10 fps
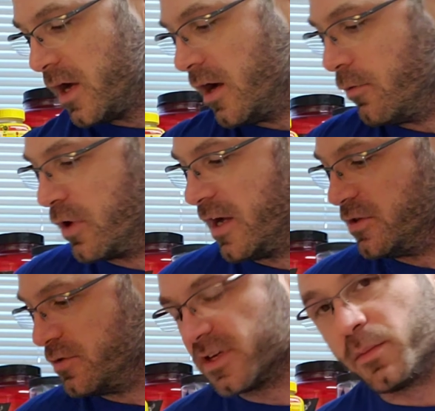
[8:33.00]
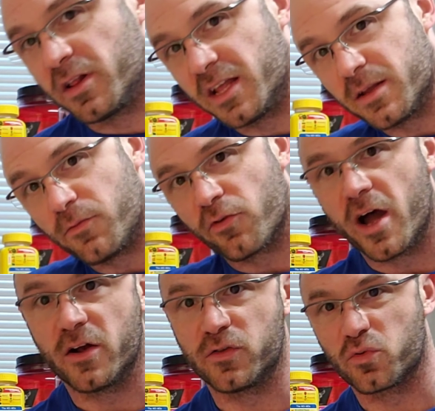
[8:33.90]
What I do is I'm going to let them
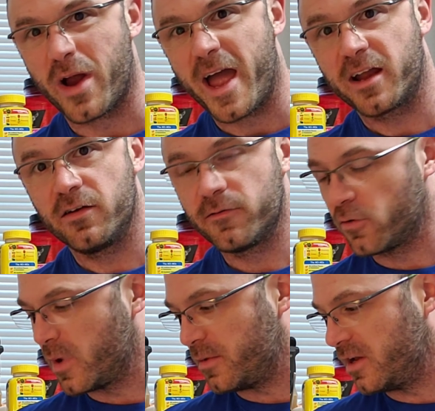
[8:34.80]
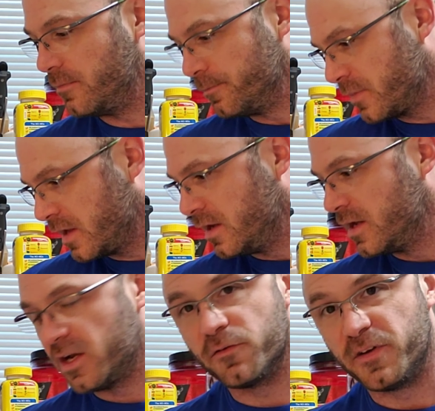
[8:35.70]
dry on the rack for maybe
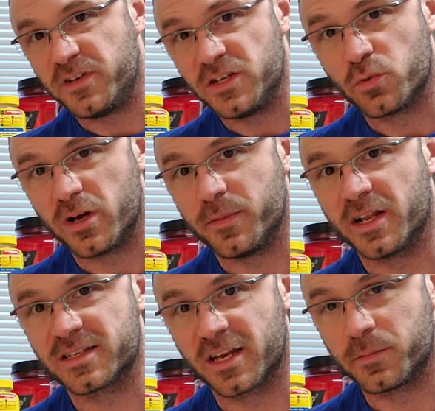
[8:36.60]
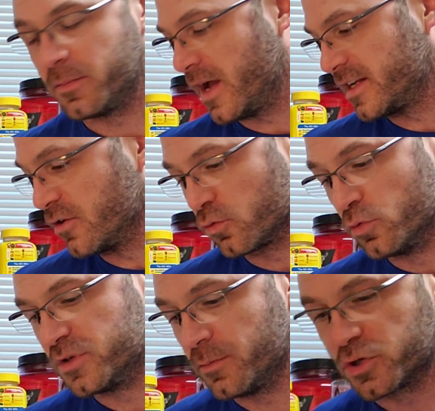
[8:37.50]
15-20 minutes. Let them get back down to
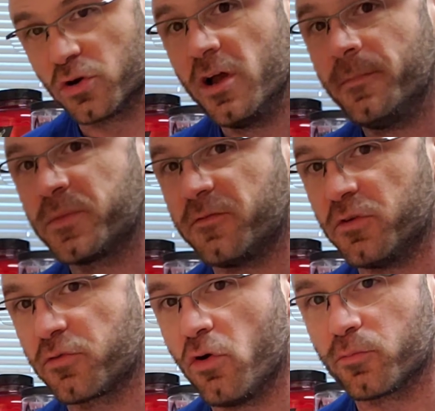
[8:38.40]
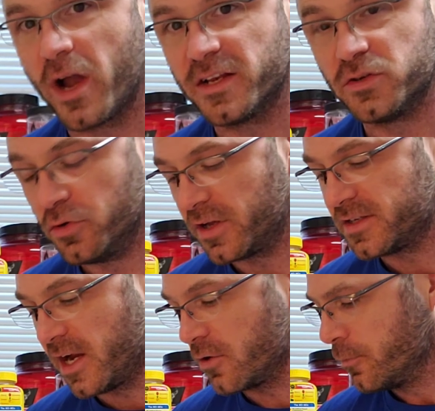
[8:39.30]
room temperature. If you throw them right into a
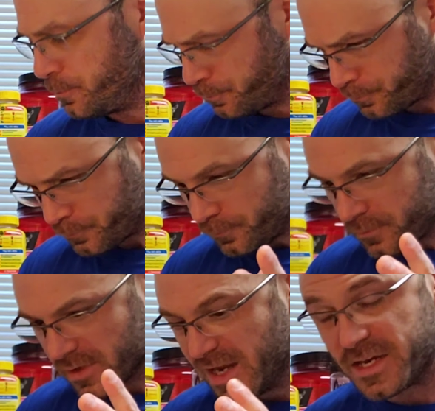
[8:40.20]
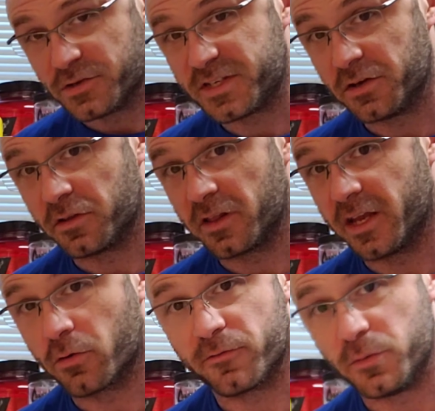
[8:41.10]
container and you seal the
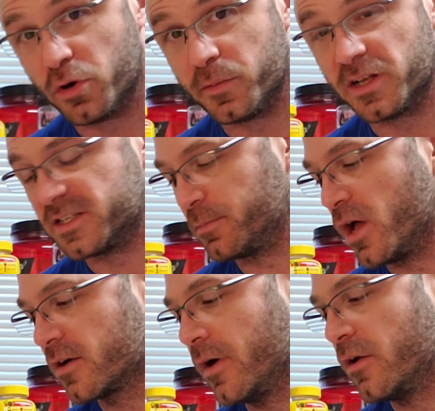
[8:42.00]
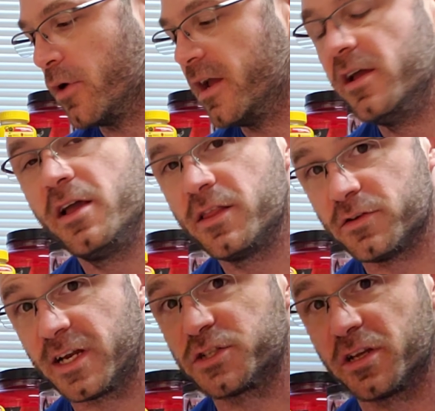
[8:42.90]
lid, or if you put them in a Ziploc right away,
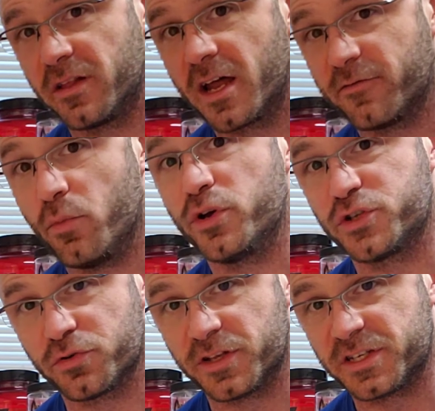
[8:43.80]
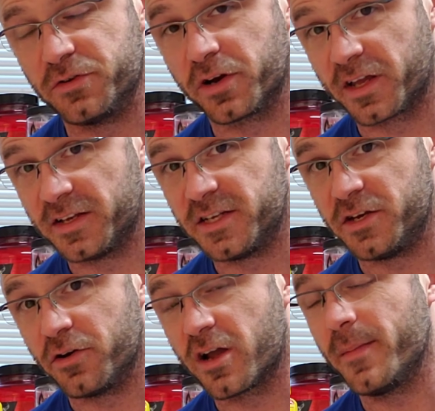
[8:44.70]
there's actually a lot of moisture that's still going to
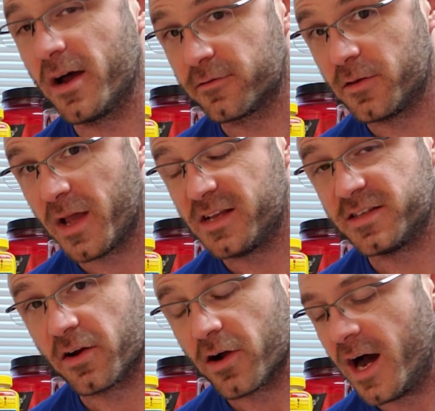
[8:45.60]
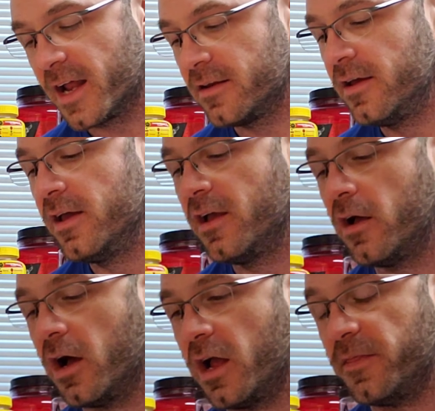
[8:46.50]
continue to come out of them as they are hot.
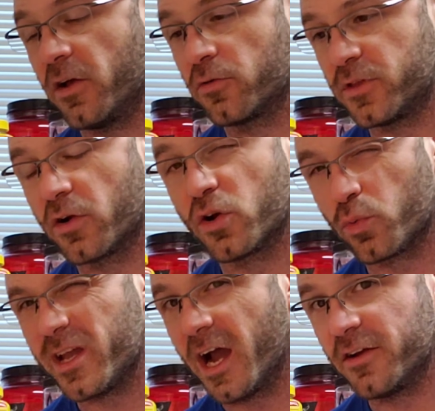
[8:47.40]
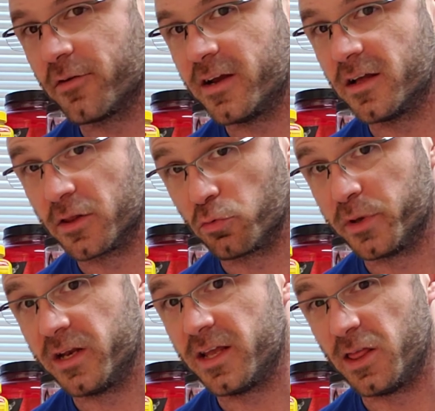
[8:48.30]
And they're going to rehydrate a little
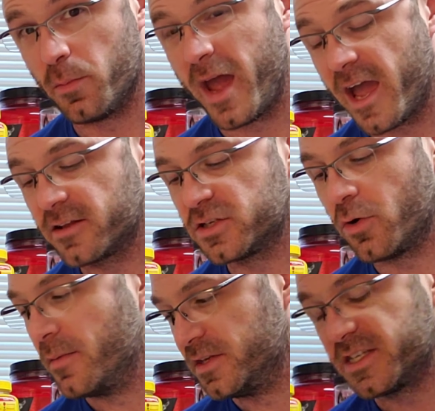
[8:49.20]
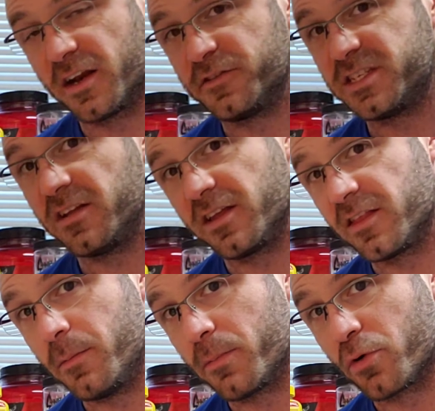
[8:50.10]
bit in the bag. So instead of sealing
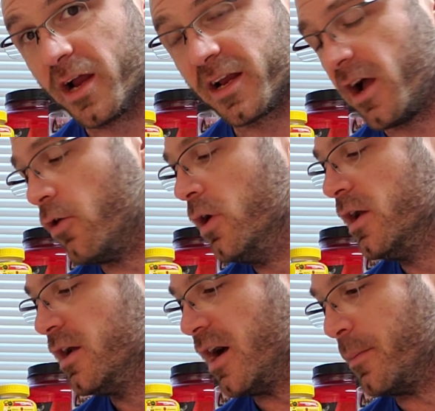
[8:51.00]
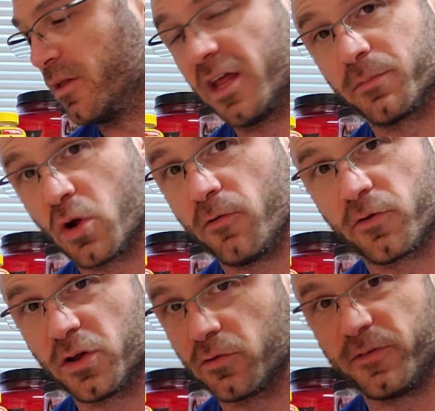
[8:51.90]
them up right now, I'm going to let them go for
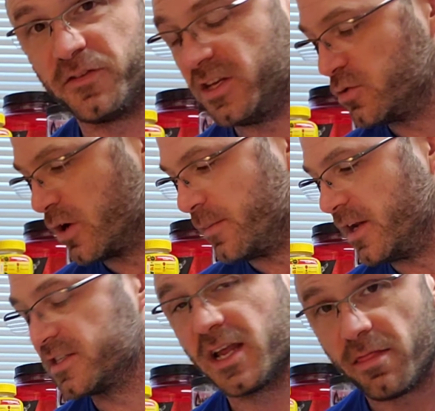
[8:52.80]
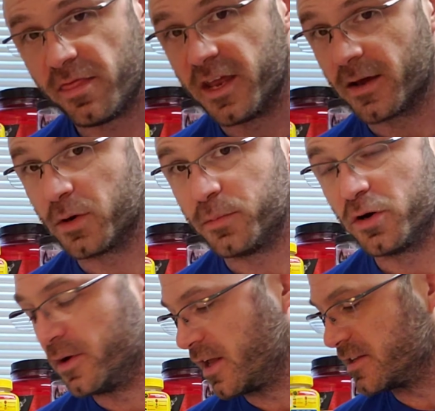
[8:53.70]
another 15-20 minutes, and then I'm going to put
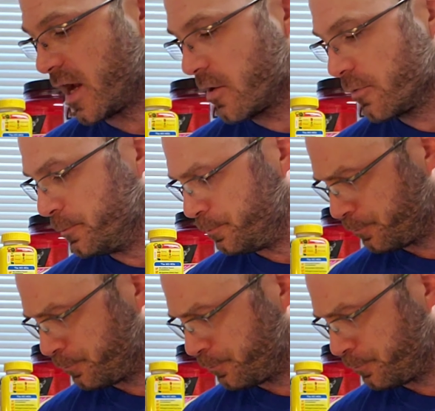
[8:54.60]
them in a container.